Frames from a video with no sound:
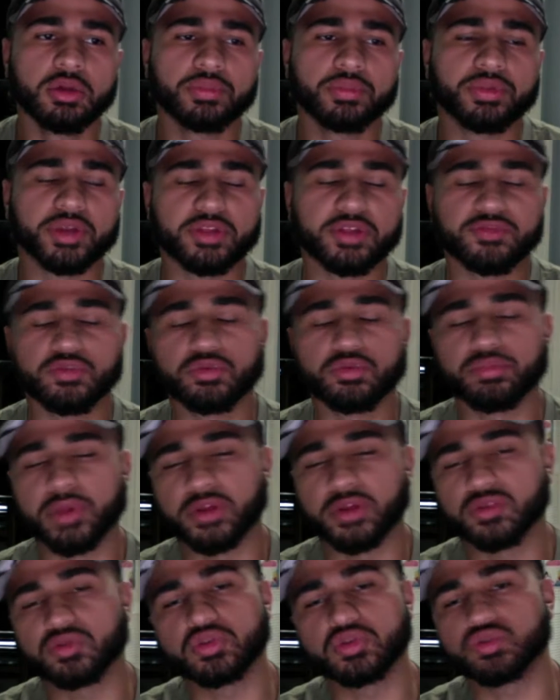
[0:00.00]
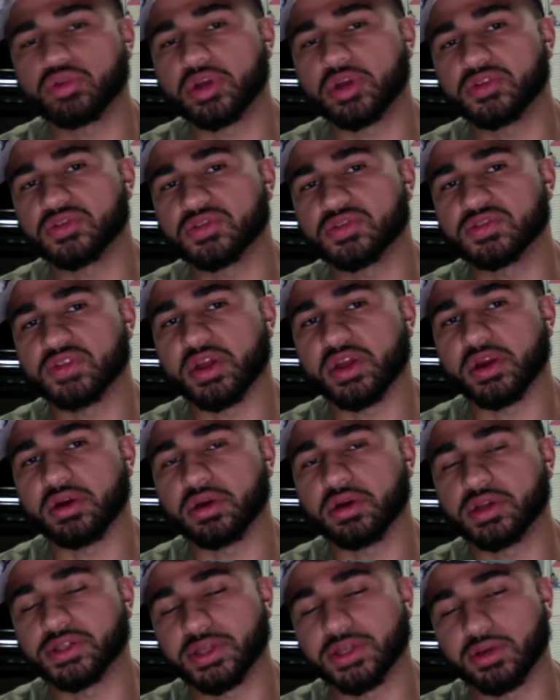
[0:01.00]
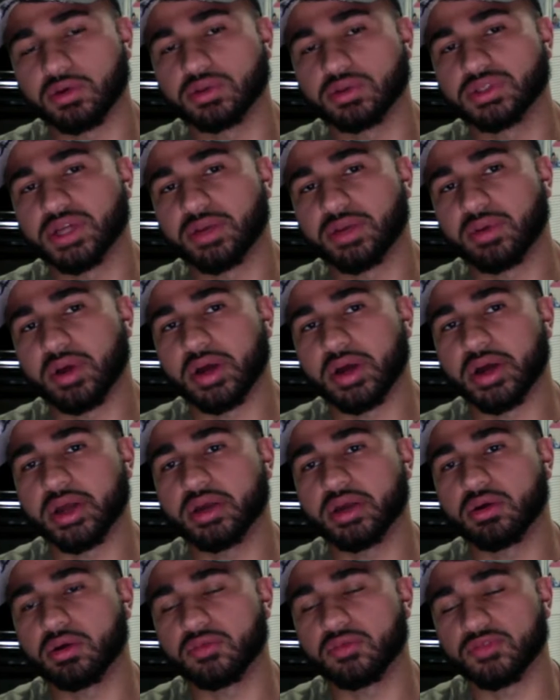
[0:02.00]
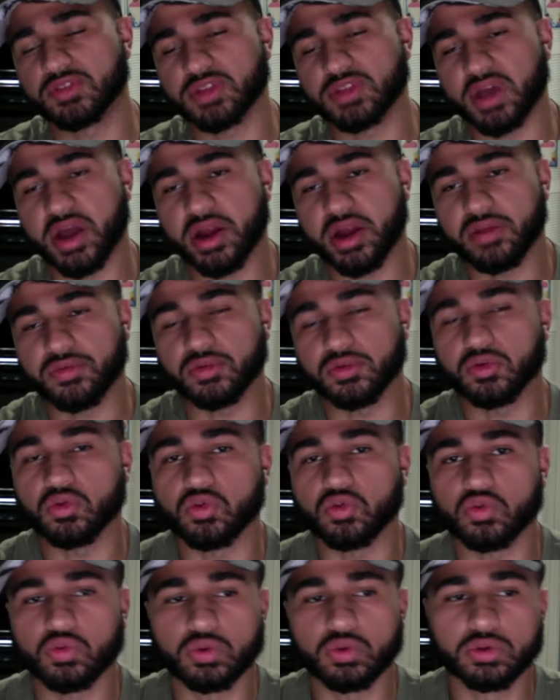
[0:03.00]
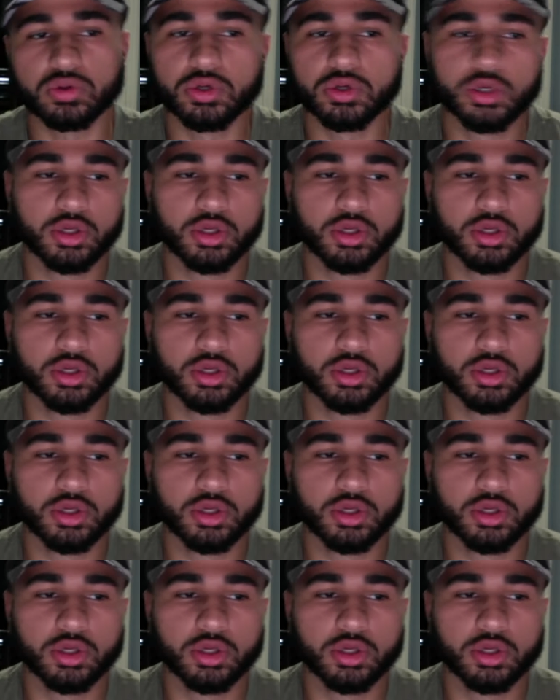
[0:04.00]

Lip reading: but if your mental stress is there and it's at all-time high, or if it's higher than usual,